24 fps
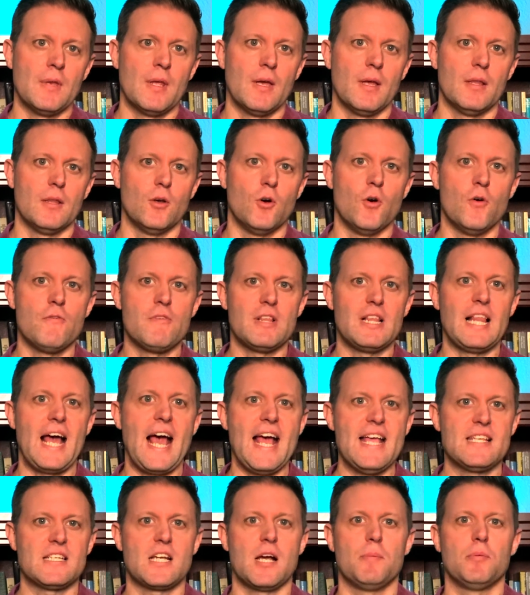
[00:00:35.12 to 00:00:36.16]
Now, over the
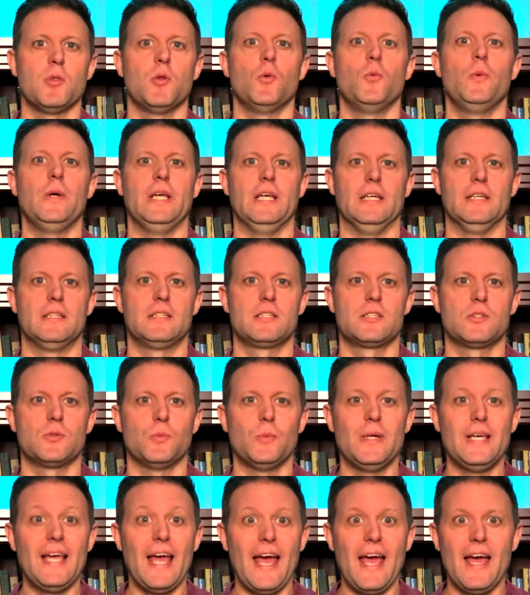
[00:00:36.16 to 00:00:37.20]
last couple of weeks,
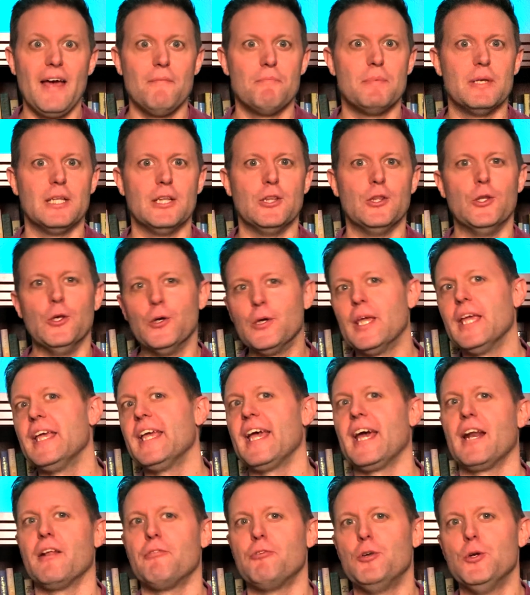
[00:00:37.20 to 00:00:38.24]
we have been looking
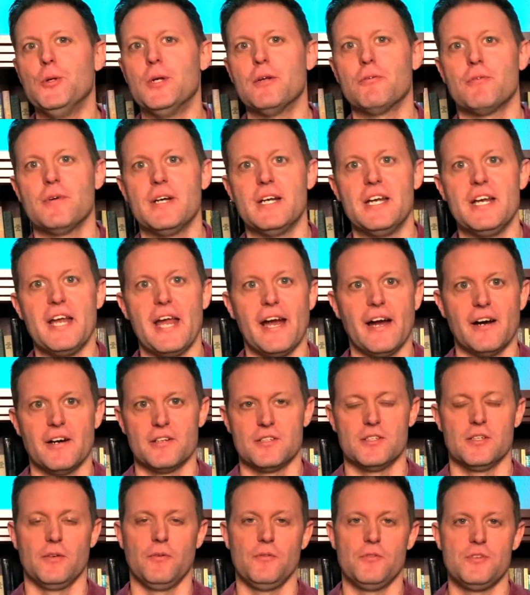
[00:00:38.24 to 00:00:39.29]
at a few different
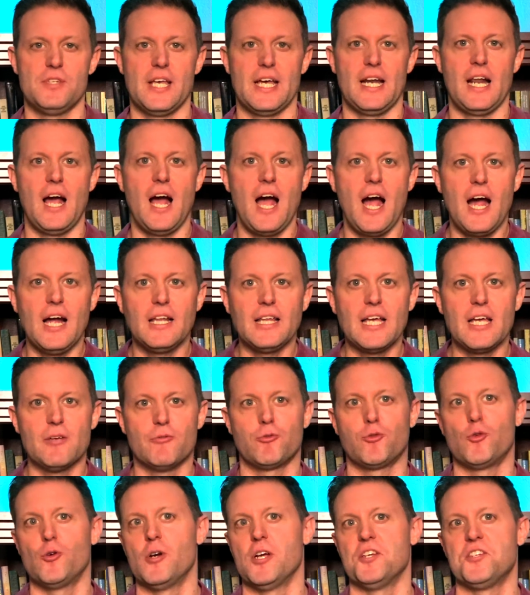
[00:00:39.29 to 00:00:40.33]
narratives that highlight
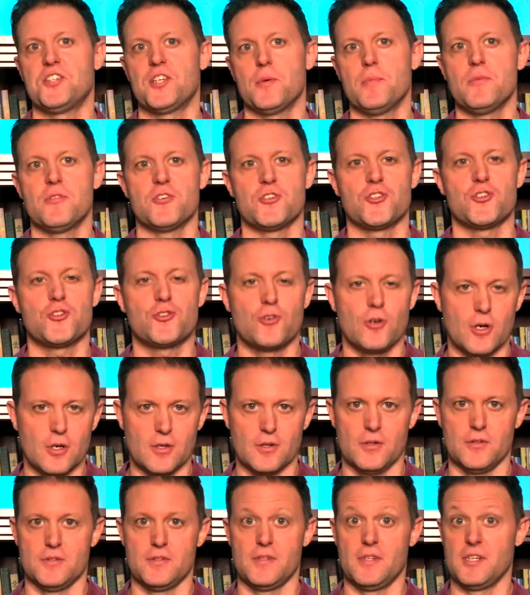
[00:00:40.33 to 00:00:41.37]
for us some of the
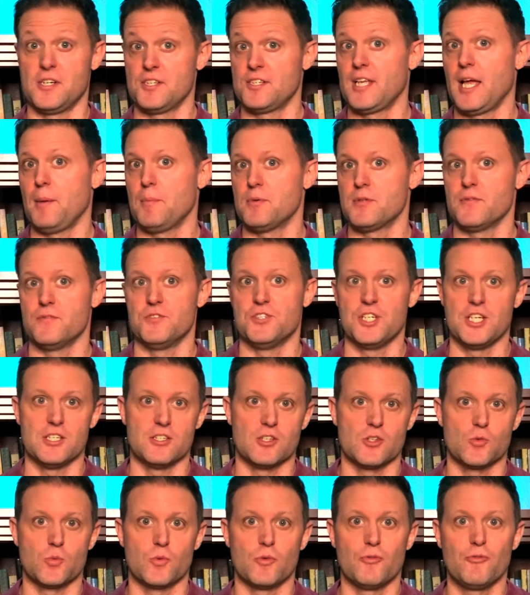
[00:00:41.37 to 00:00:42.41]
struggles that the disciples of
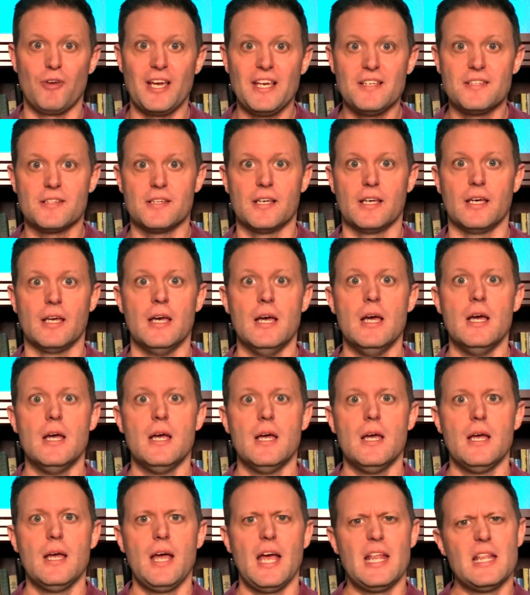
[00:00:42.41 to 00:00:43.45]
Jesus were facing
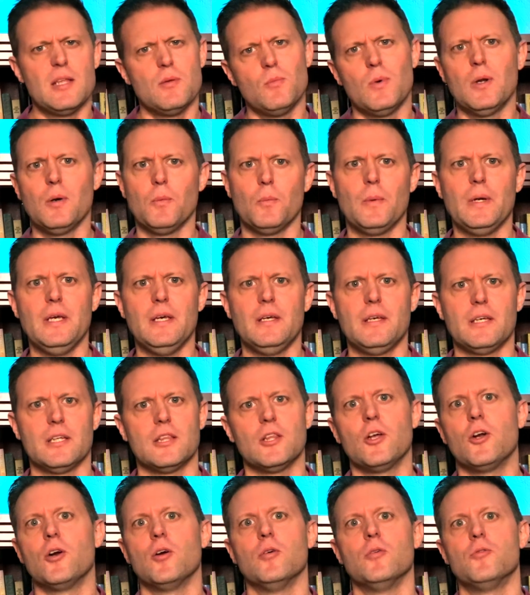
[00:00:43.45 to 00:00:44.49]
and then what we can
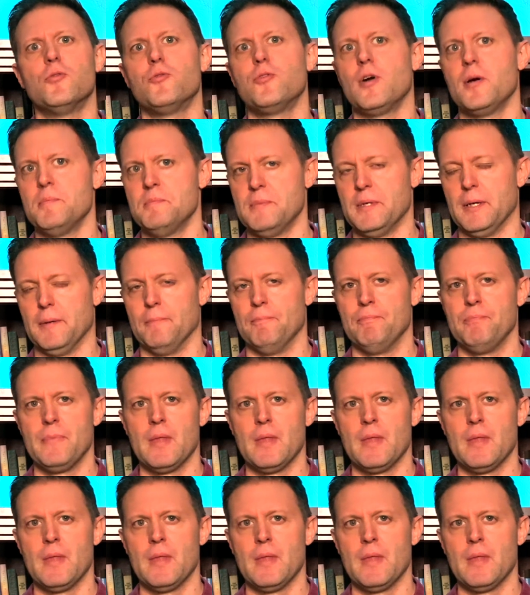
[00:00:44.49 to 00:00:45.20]
learn from them.